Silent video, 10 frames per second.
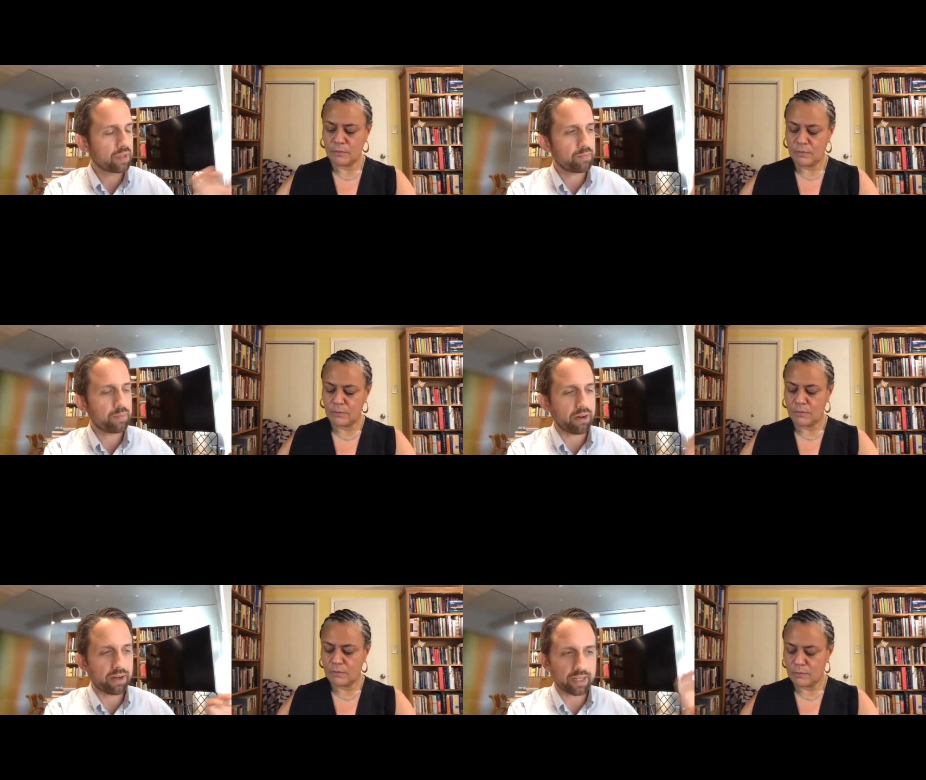
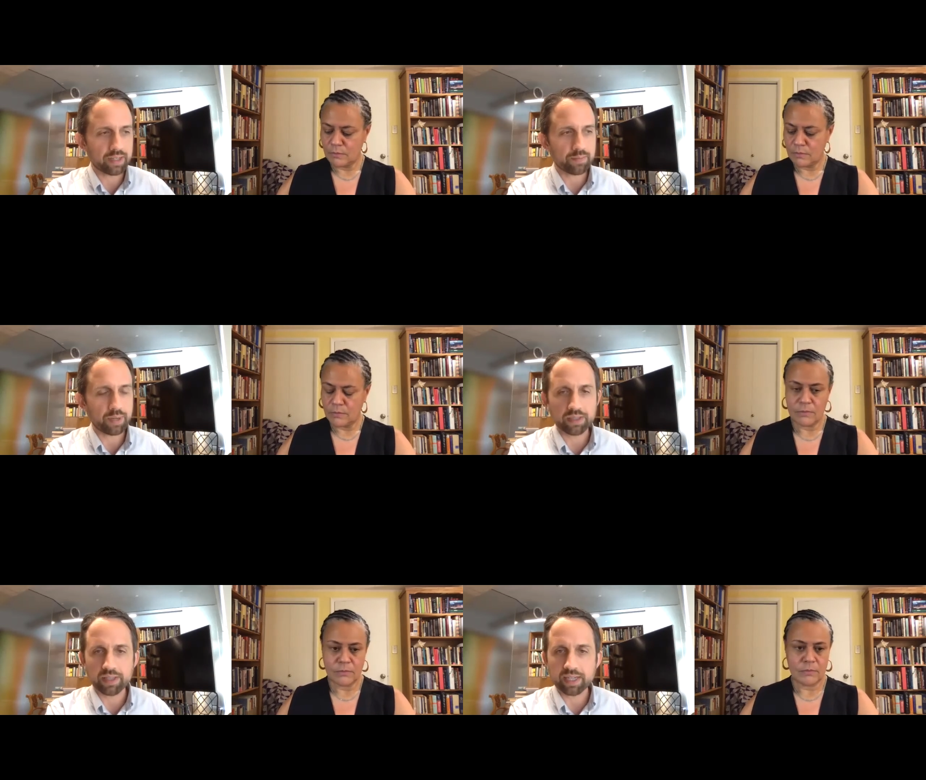Speaker 1: bearing
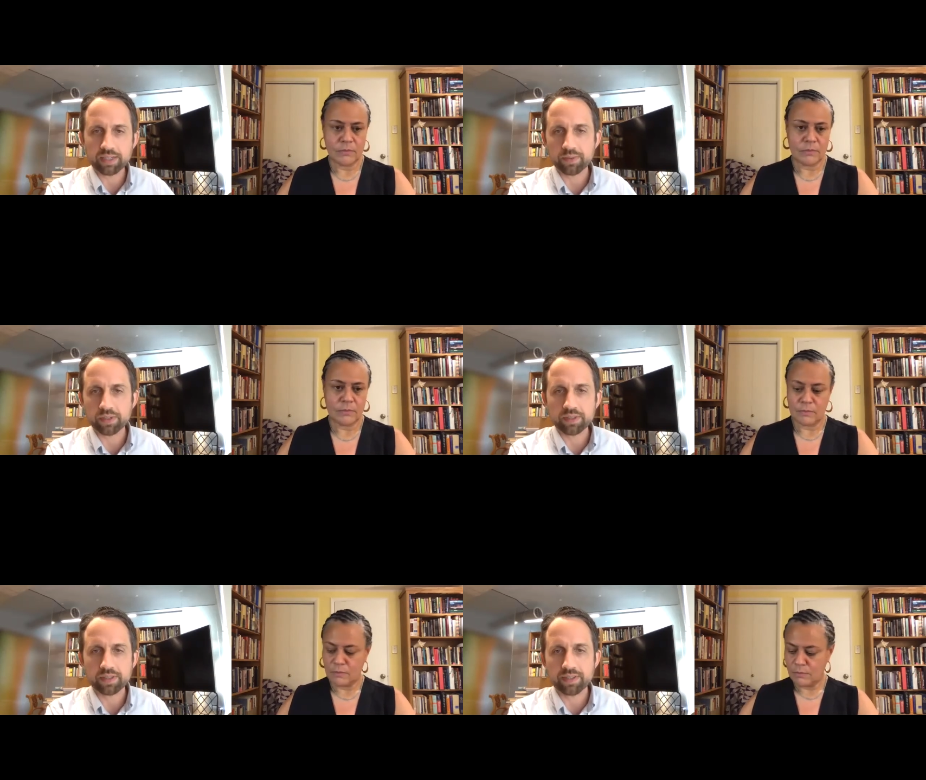bearing the last
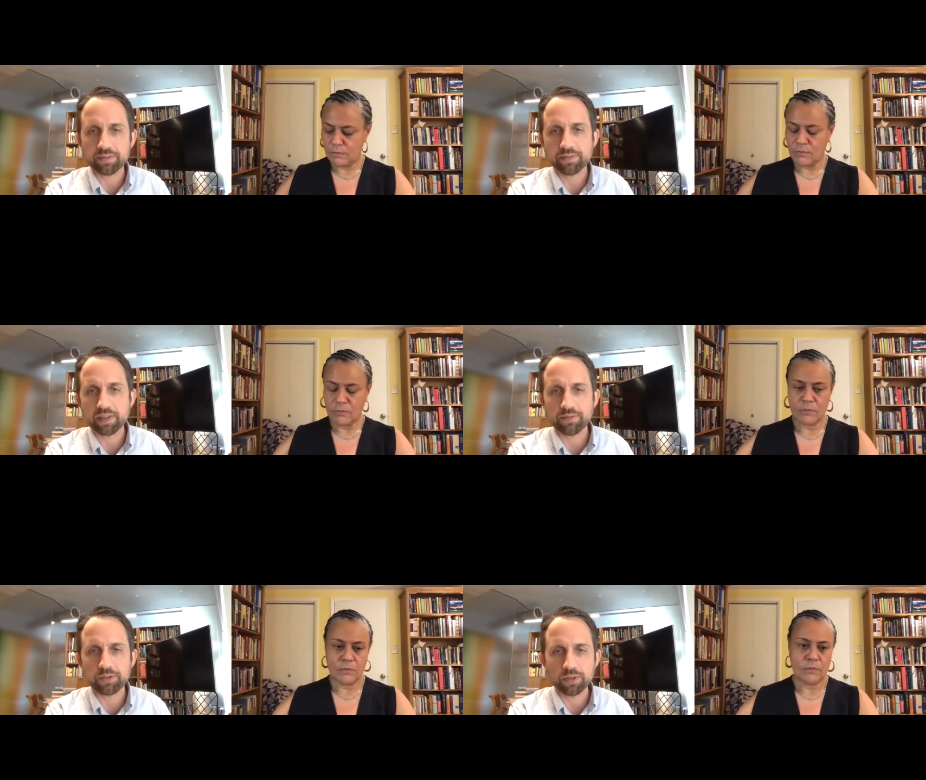words of,
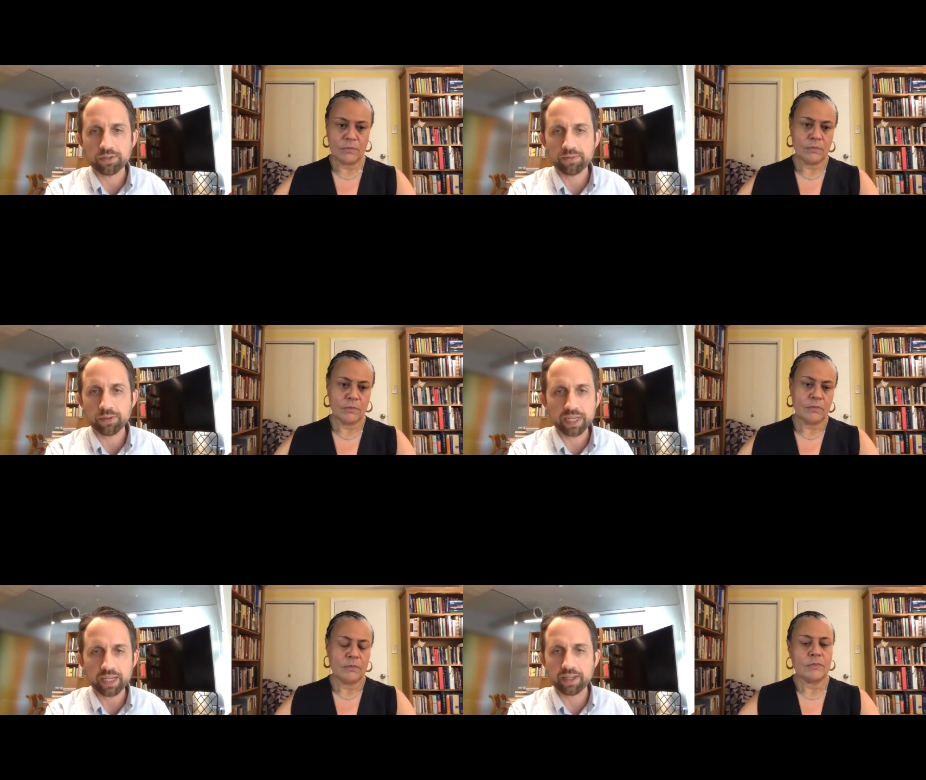of george
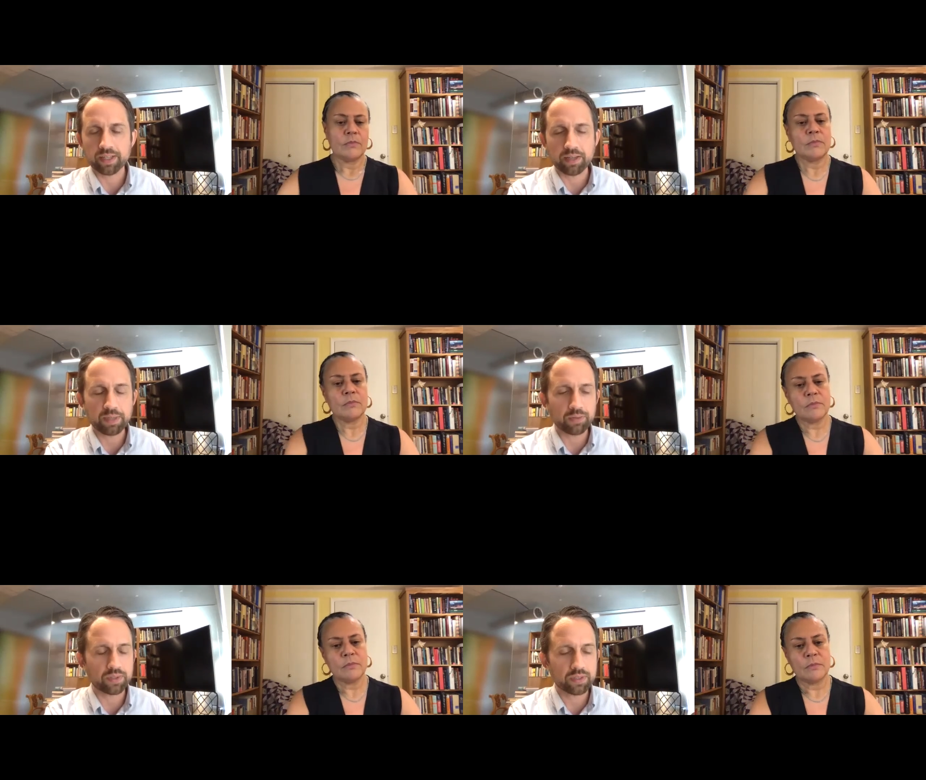floyd and i thought i
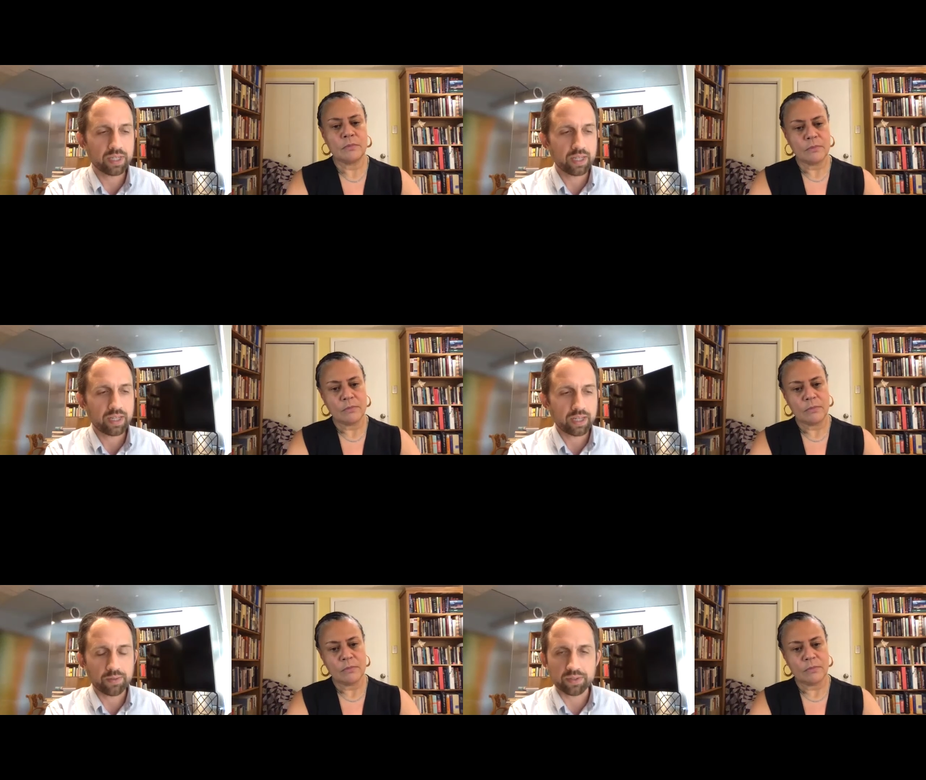mean it was
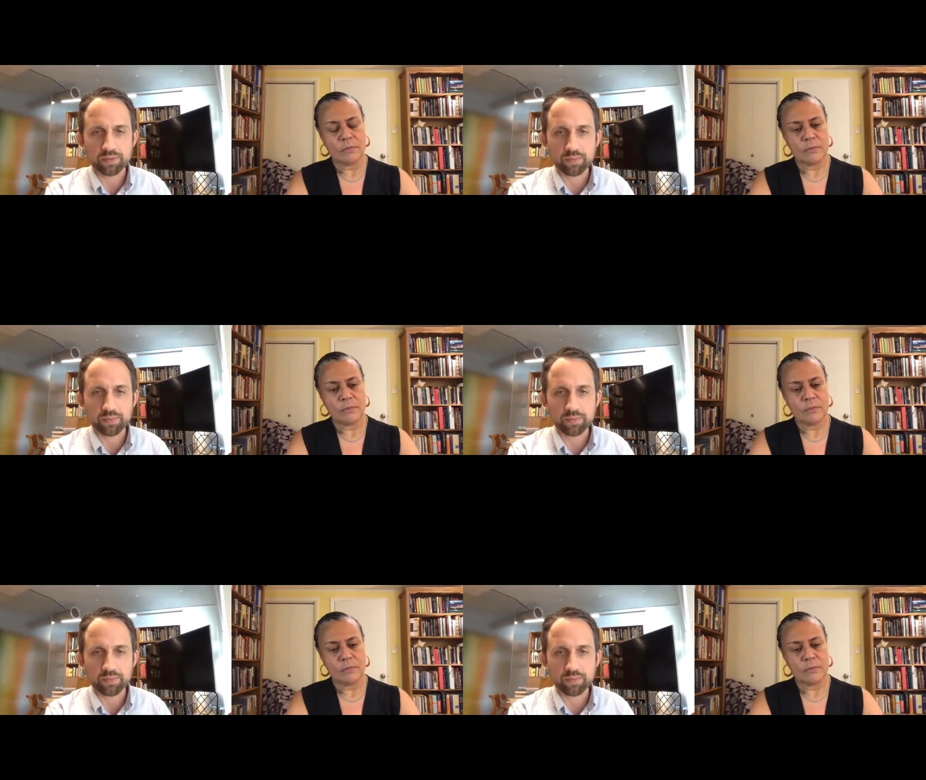it was a,